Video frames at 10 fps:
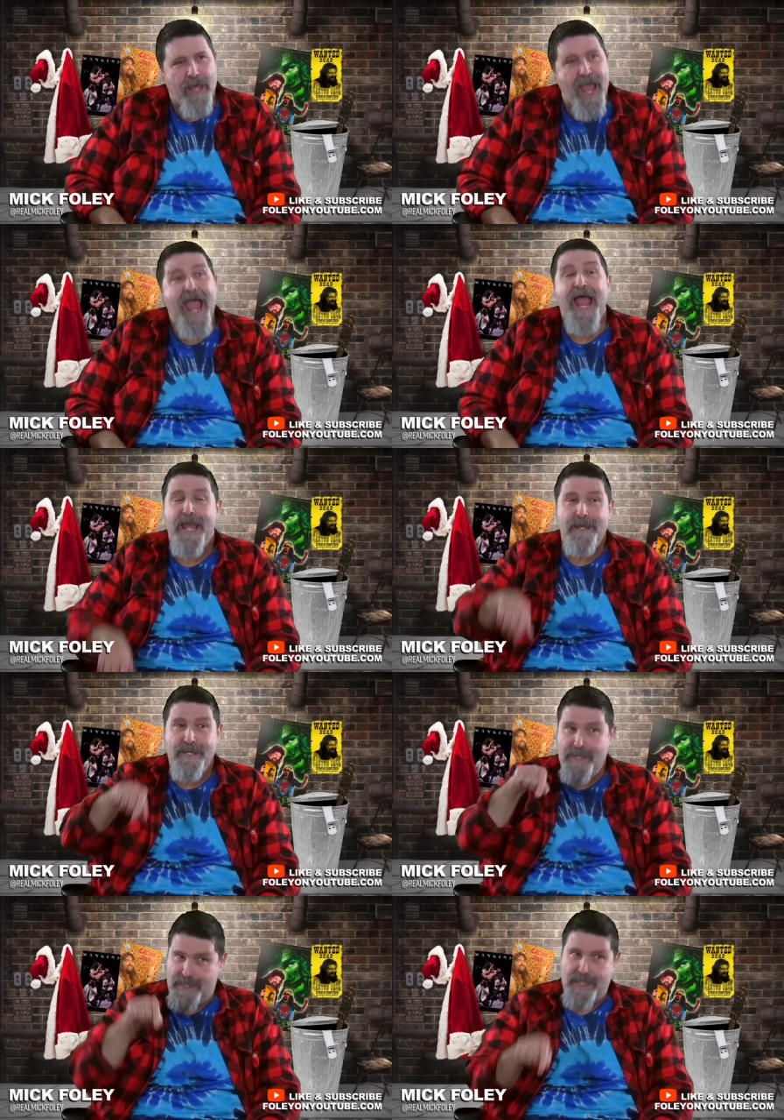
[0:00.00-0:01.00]
and
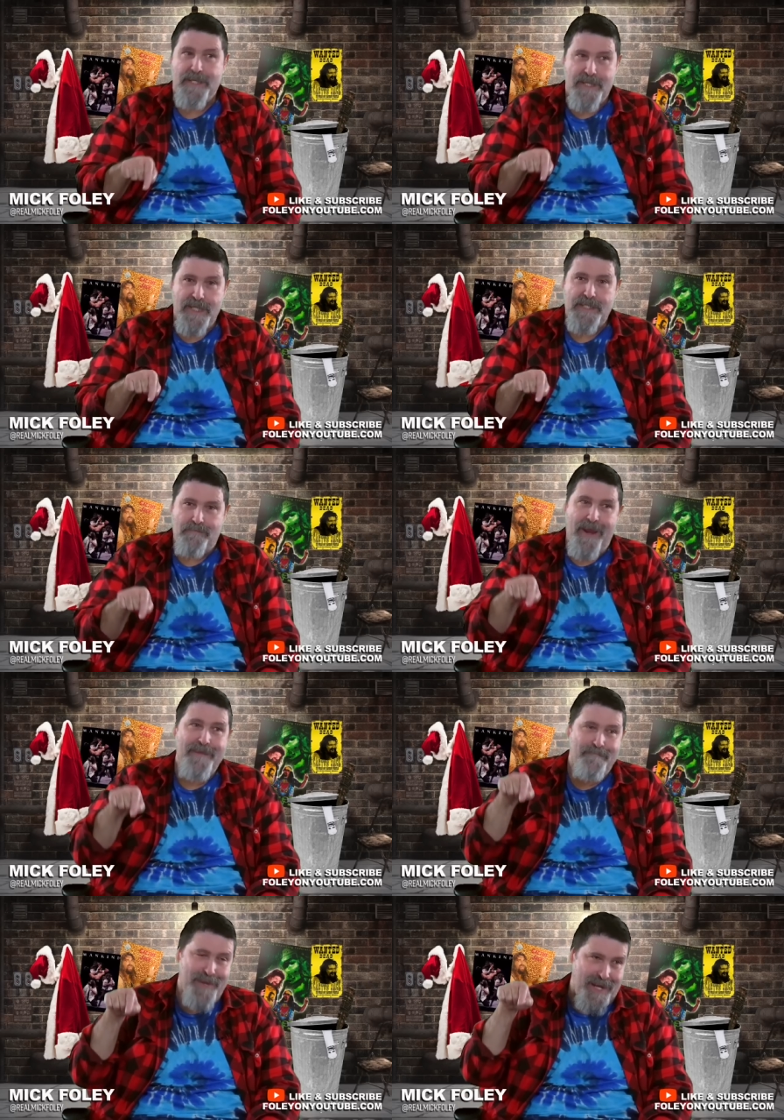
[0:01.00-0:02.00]
listen, this
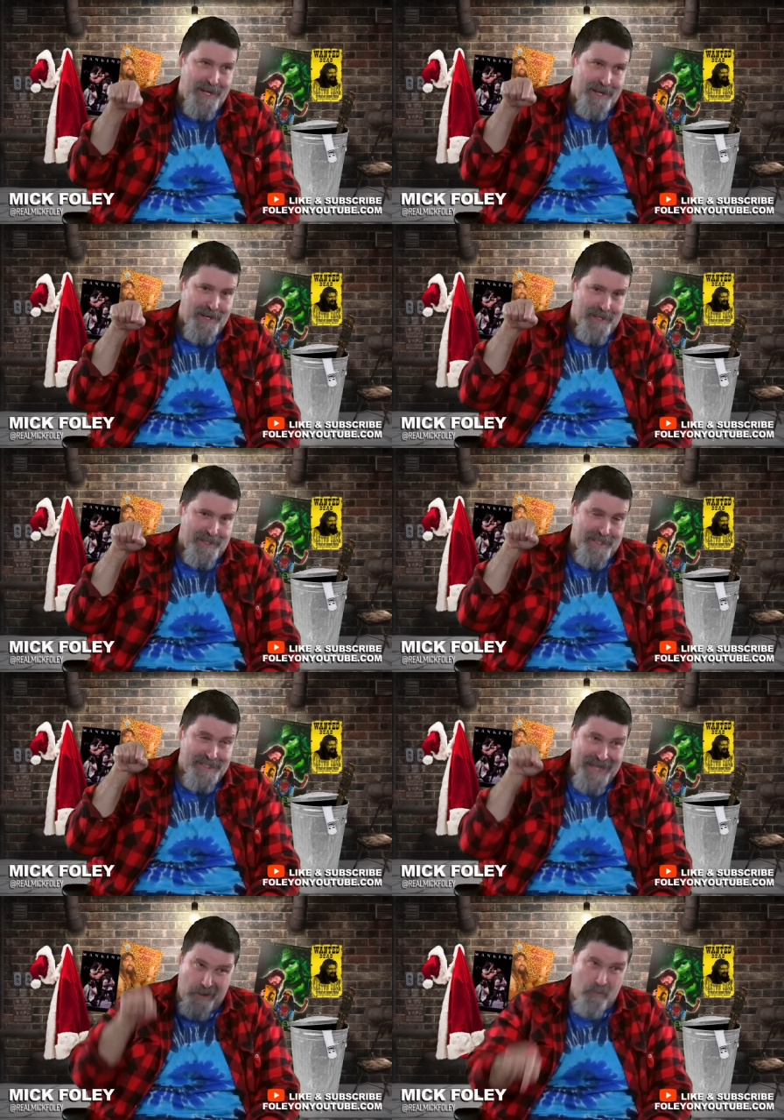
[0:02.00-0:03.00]
might be the
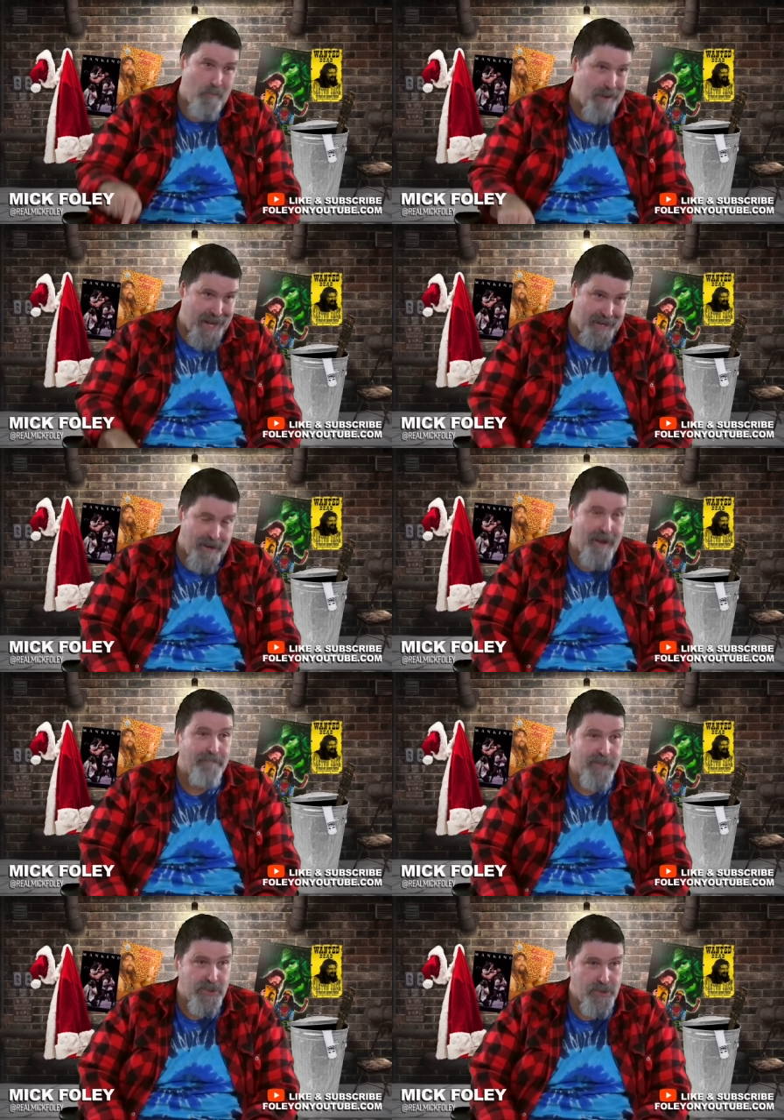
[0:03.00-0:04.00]
soundbite
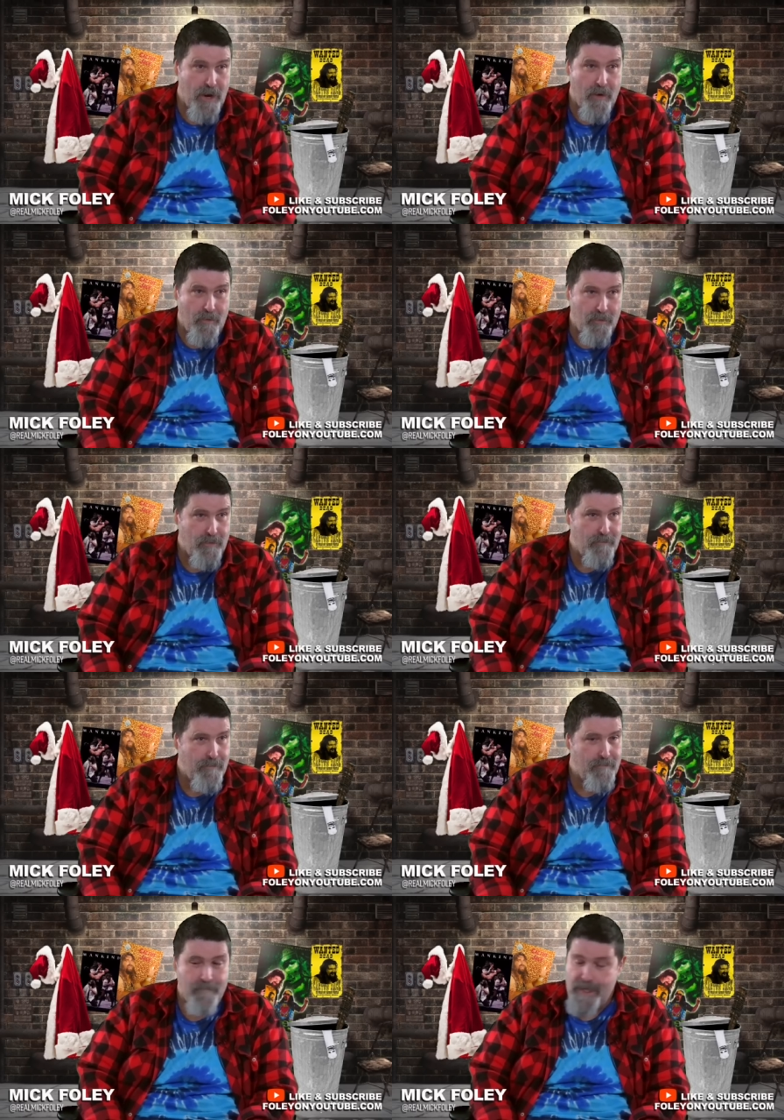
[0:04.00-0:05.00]
of the show. Okay.
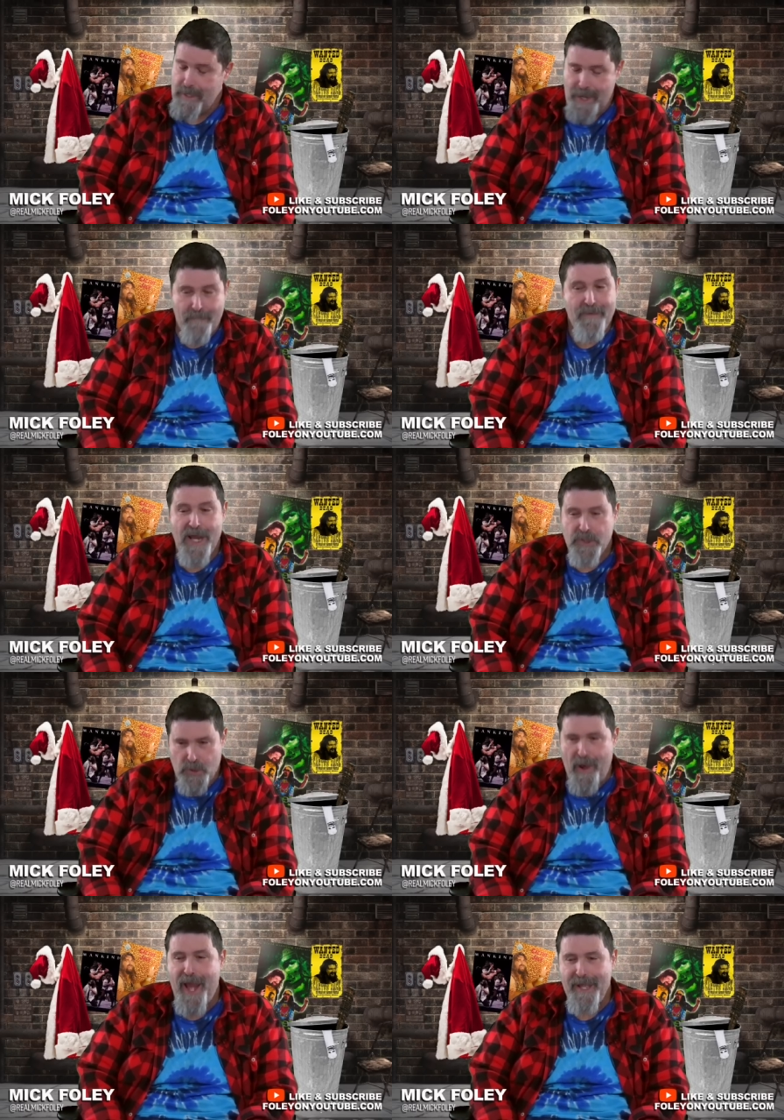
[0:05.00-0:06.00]
Eh, I'm not
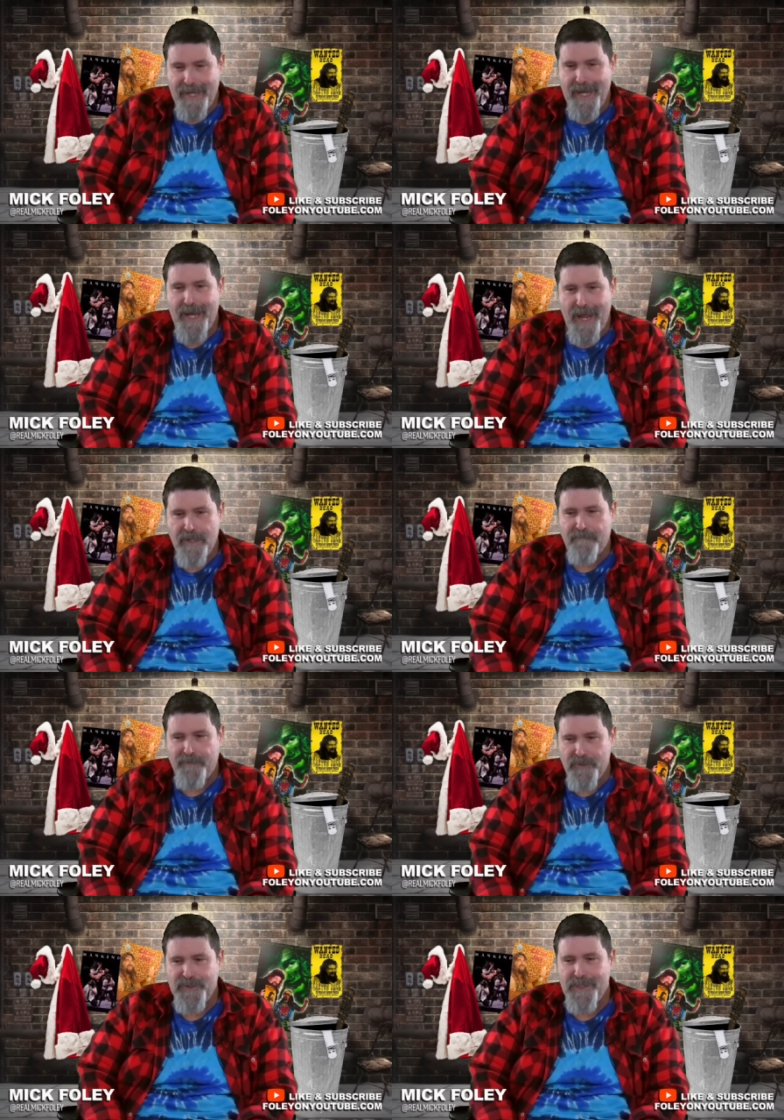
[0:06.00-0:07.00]
trying to get
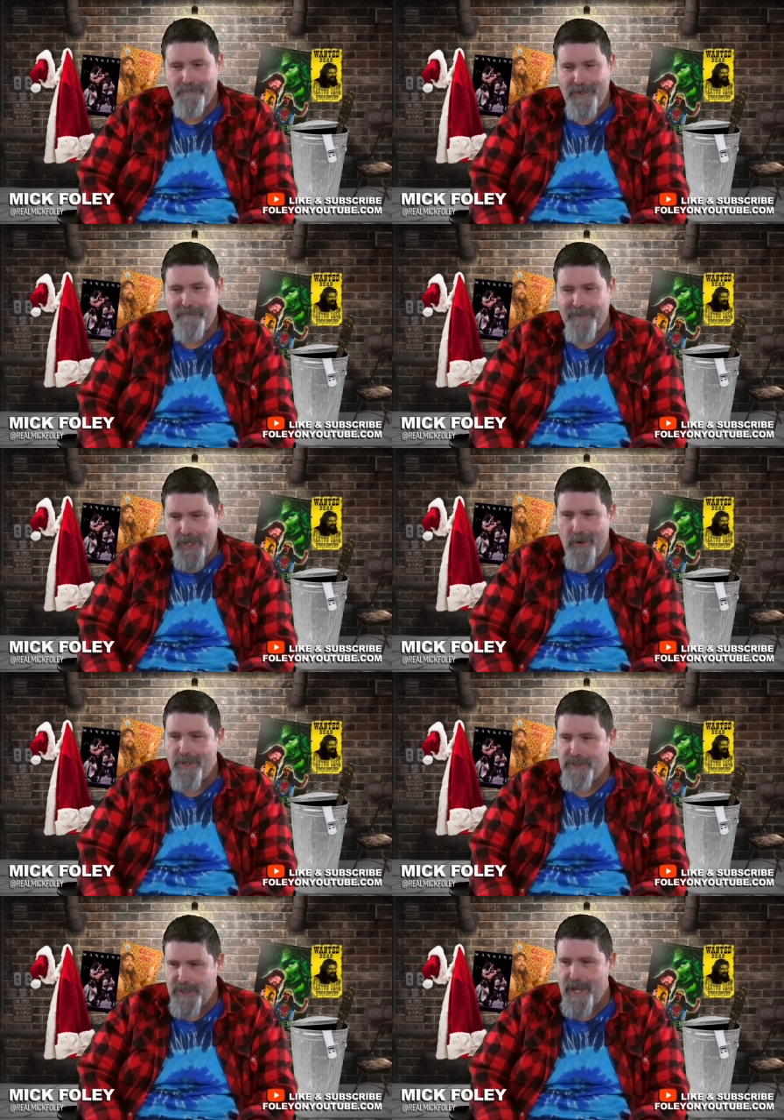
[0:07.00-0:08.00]
controversy, but, but if it
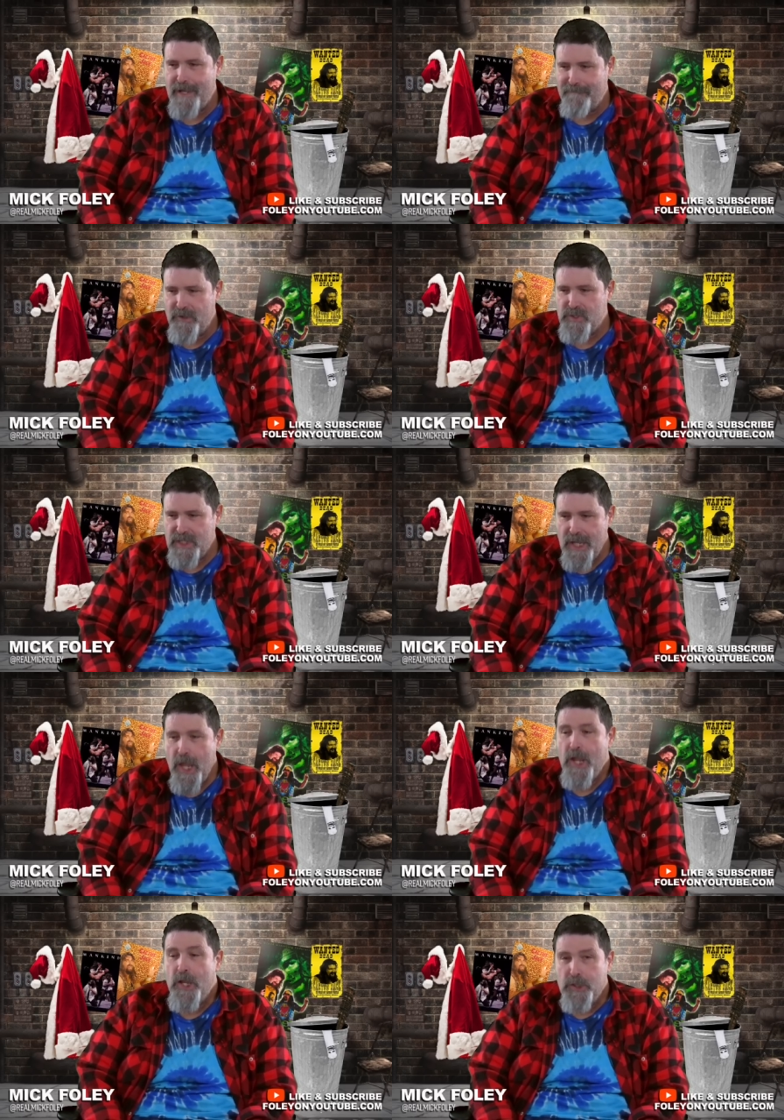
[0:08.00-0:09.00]
causes controversy,
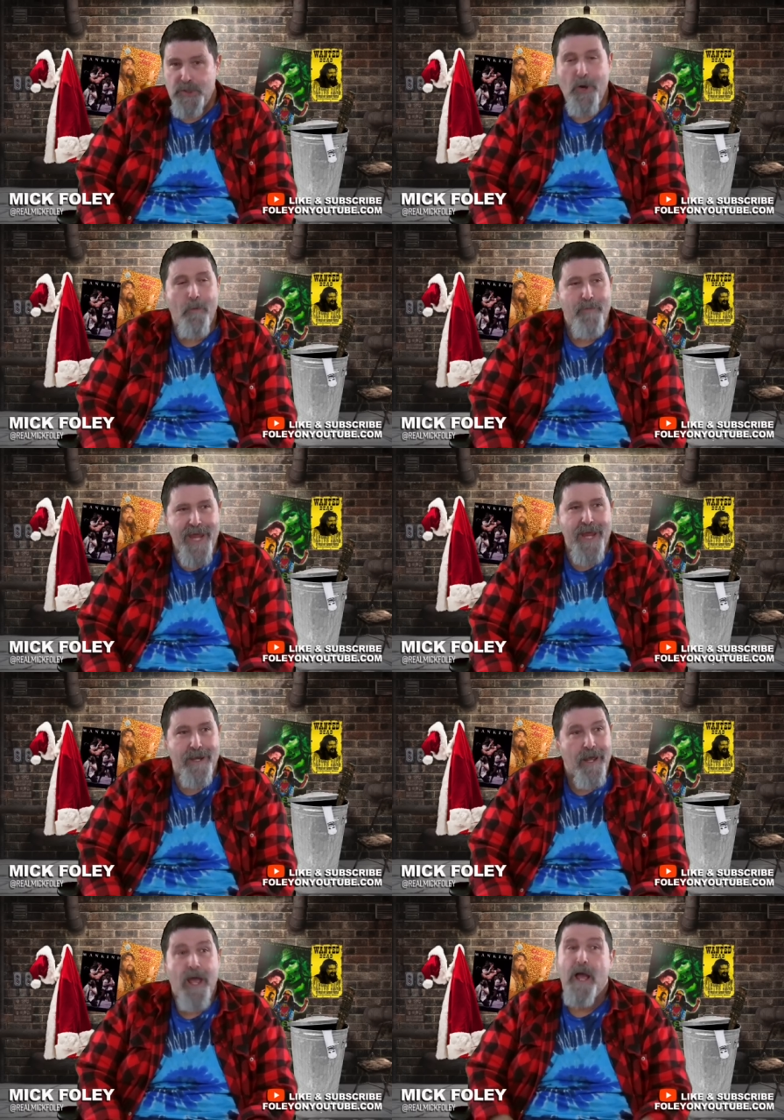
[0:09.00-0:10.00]
so be it.